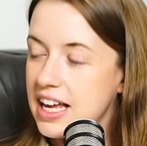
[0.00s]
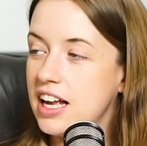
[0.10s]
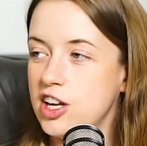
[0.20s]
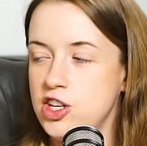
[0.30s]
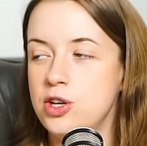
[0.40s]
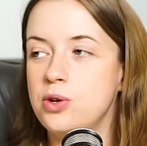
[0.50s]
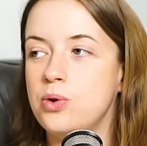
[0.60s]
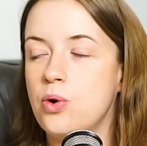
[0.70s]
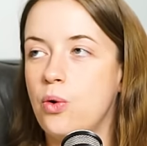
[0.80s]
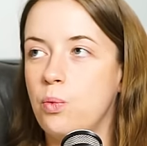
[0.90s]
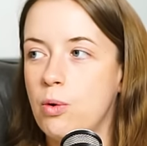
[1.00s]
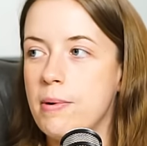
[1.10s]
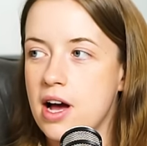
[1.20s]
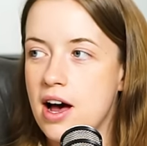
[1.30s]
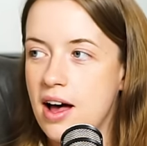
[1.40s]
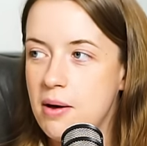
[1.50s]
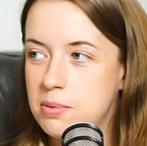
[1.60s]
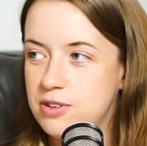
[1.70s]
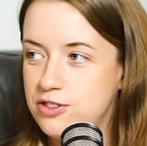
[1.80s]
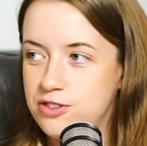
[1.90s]
Yeah, like you warming up,
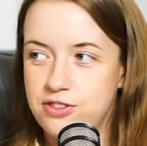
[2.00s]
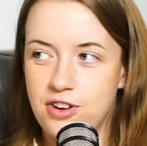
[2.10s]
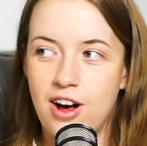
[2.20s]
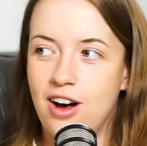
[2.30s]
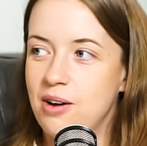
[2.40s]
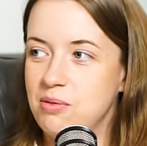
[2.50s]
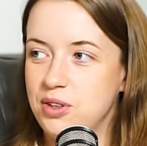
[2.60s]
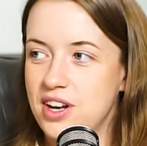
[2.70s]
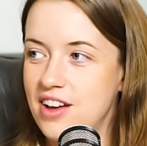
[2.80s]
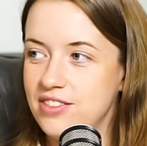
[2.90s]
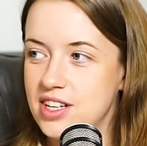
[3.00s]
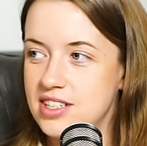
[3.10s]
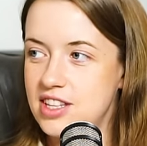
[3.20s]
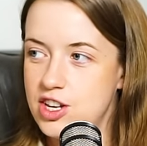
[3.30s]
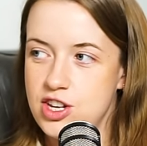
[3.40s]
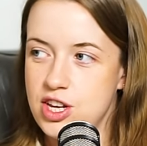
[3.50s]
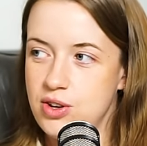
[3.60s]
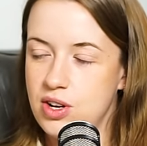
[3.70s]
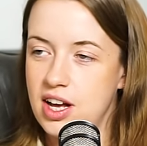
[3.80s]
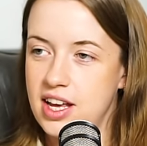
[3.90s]
far more nervous than
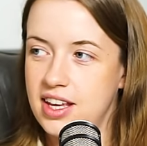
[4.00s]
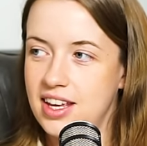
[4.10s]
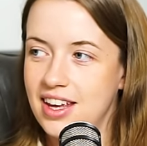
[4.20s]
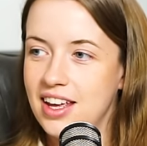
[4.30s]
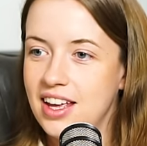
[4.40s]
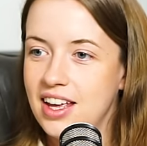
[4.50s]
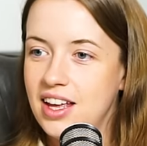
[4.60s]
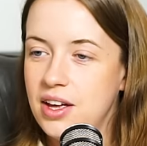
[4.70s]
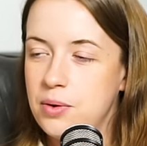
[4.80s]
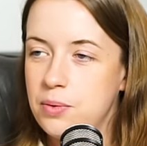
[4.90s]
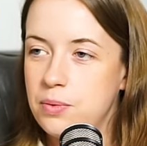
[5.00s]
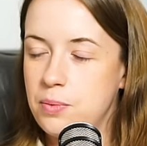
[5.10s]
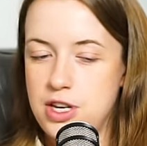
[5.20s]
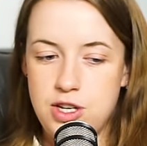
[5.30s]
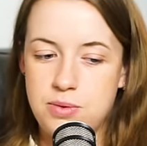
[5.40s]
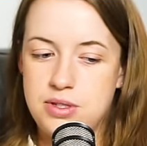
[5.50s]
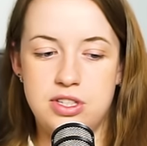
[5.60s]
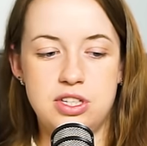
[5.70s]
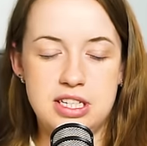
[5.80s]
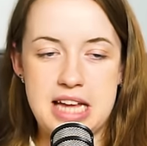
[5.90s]
you like when you were
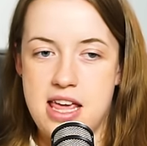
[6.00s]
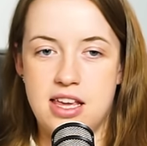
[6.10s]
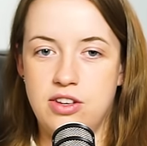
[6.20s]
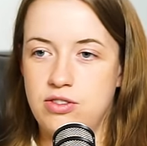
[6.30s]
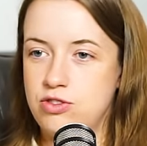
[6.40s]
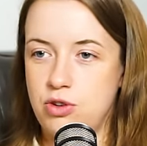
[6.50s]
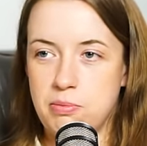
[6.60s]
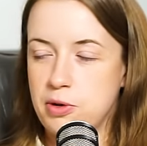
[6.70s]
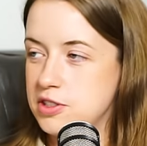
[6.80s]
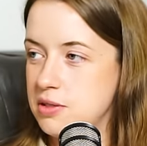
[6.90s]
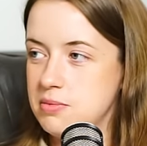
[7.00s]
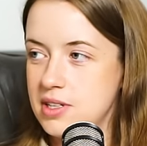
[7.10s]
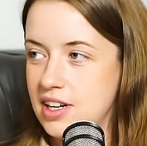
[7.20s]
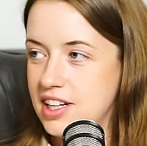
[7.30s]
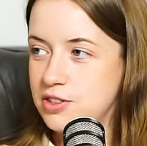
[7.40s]
taking your jogging bottoms and like